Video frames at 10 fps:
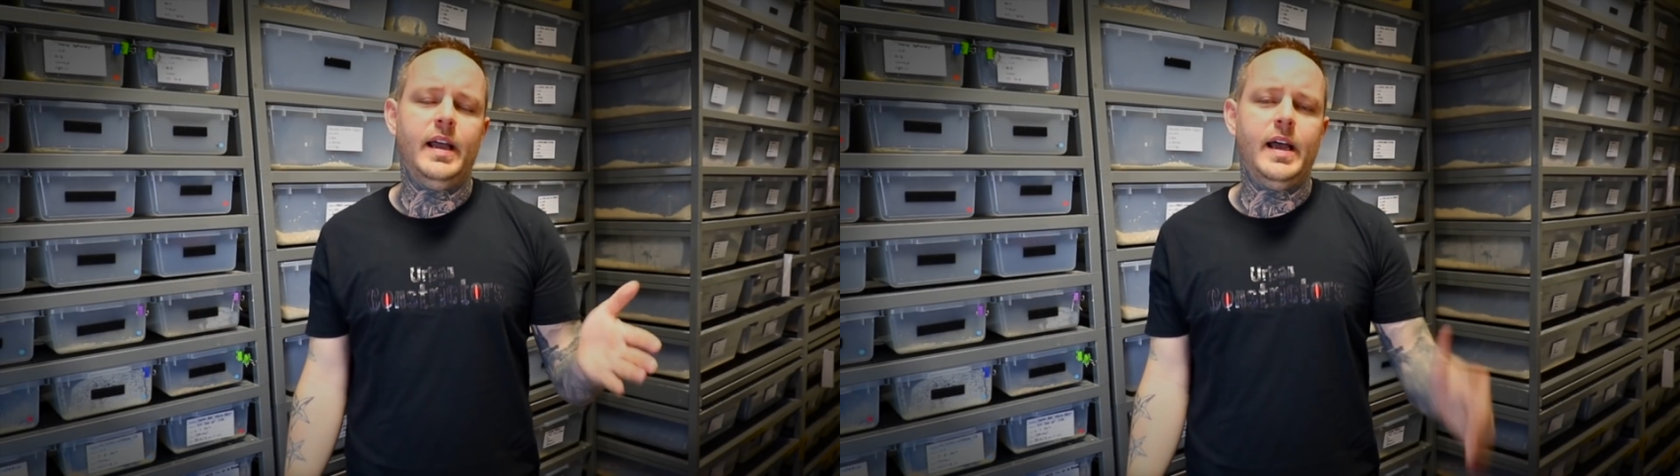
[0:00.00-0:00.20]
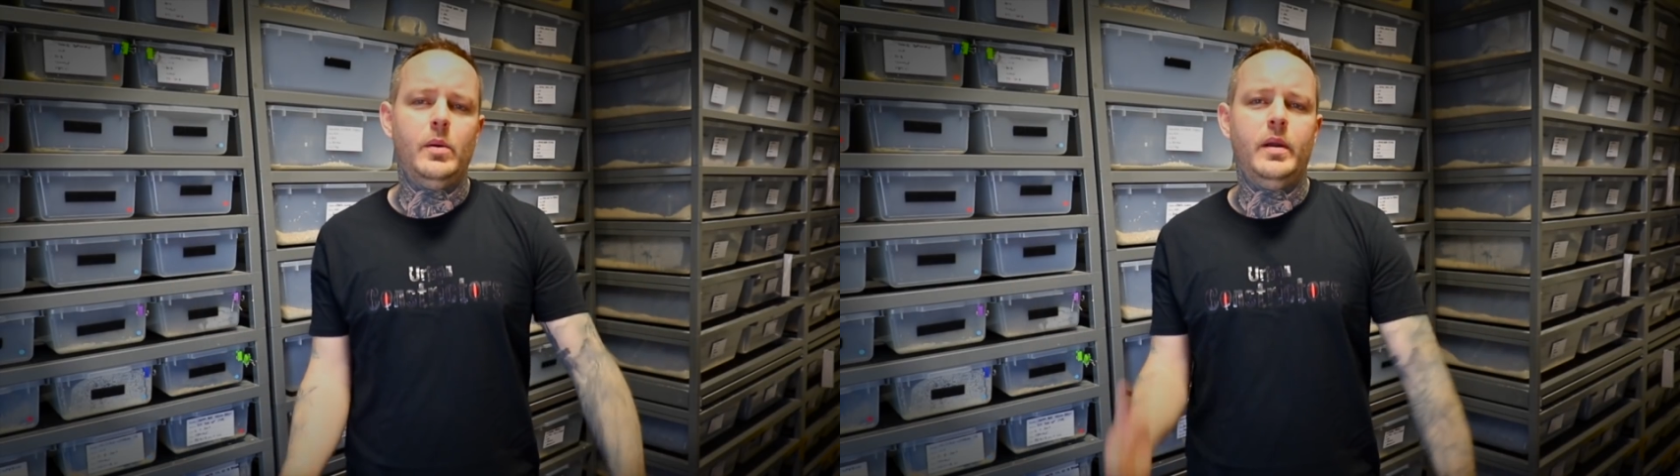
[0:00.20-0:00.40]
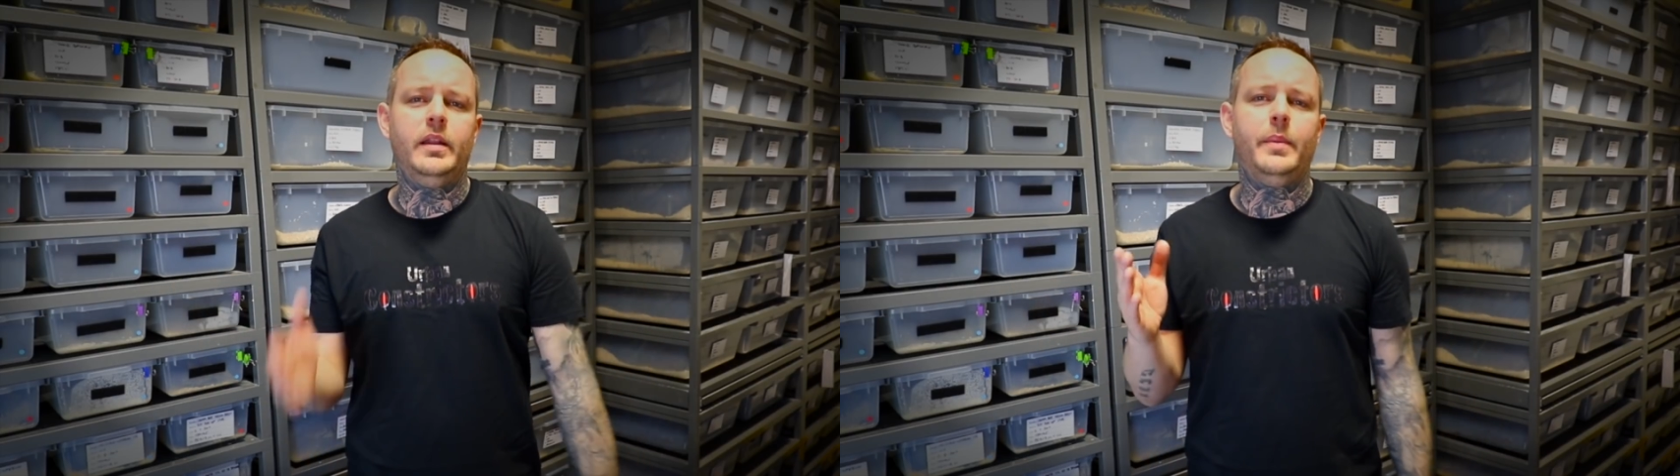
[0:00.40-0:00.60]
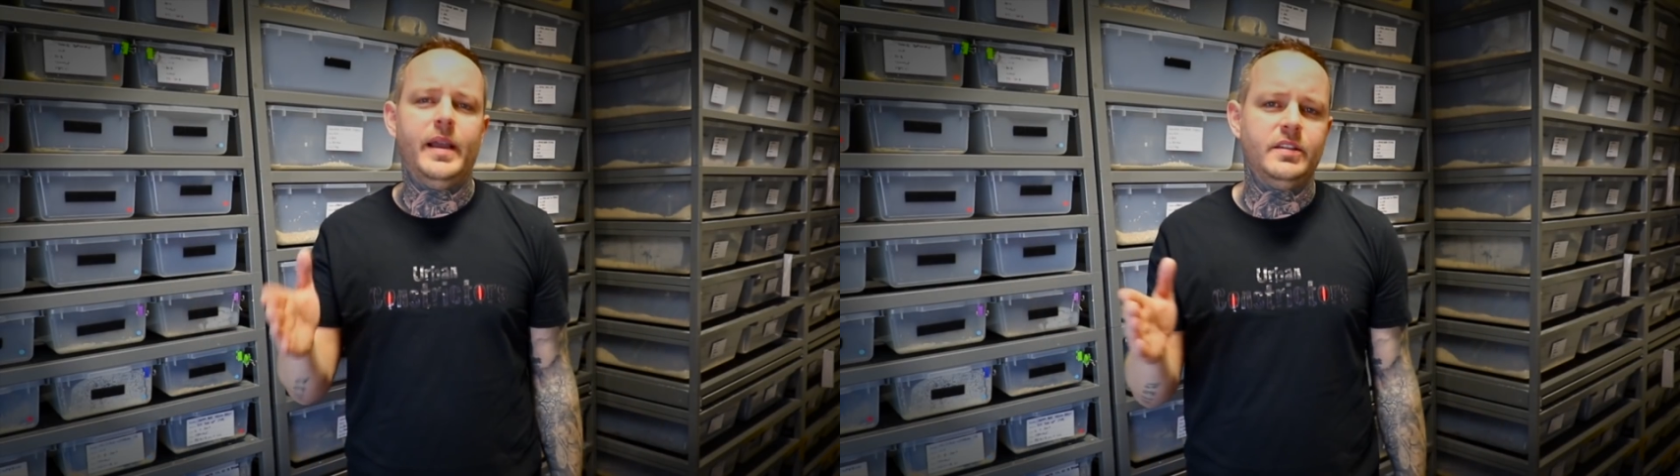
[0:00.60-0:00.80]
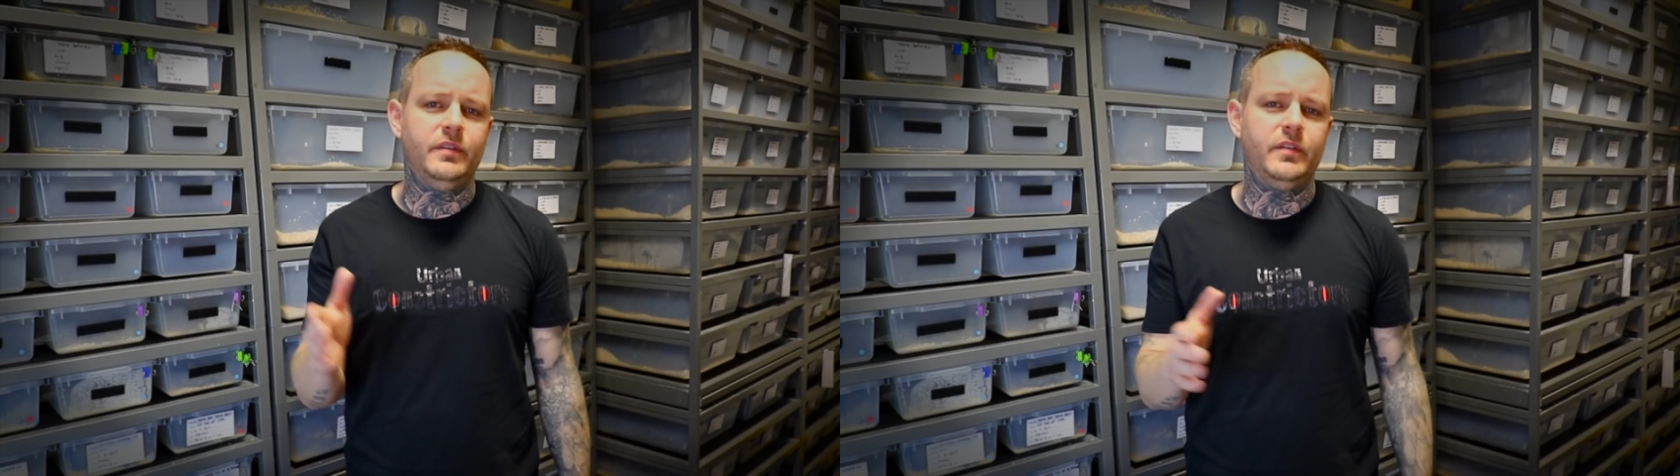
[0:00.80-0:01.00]
highway and the
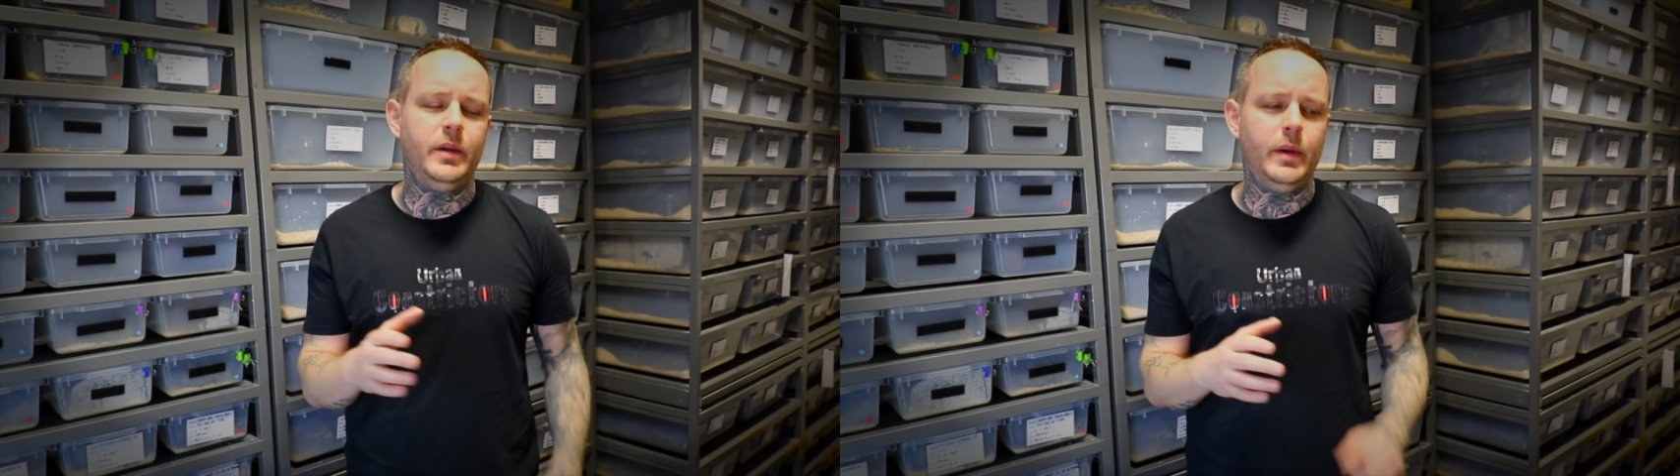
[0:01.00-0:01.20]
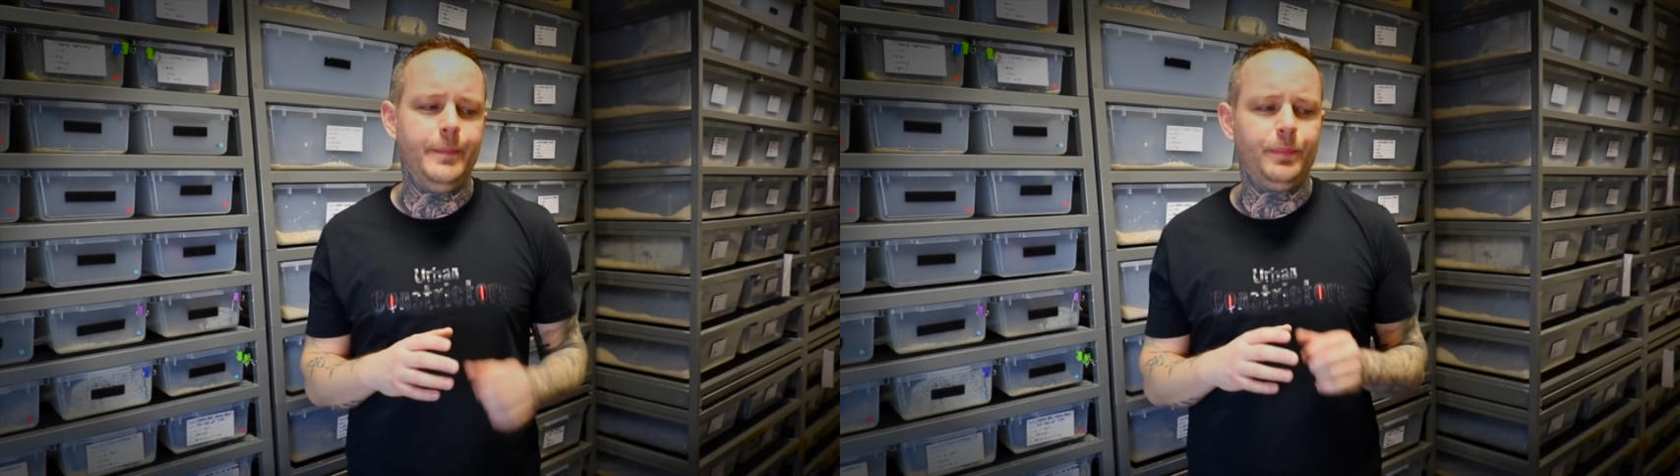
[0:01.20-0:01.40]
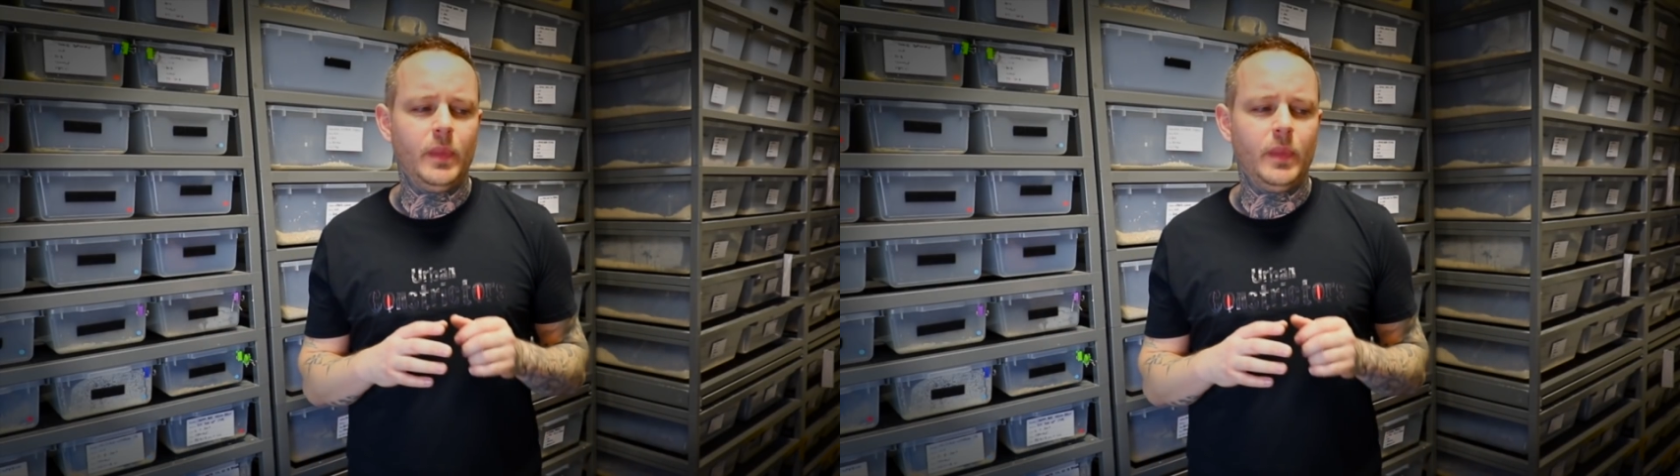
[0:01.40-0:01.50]
pastel freeway.